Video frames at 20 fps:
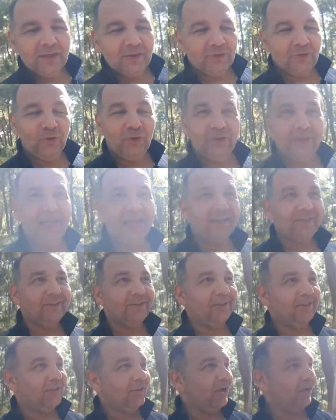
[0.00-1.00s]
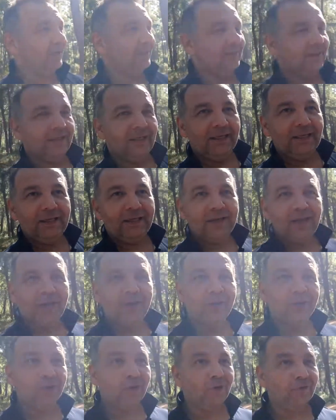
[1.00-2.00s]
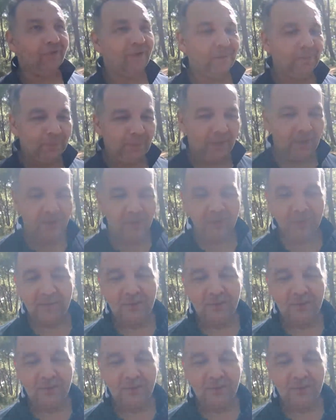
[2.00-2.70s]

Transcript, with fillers: two thousand nineteen November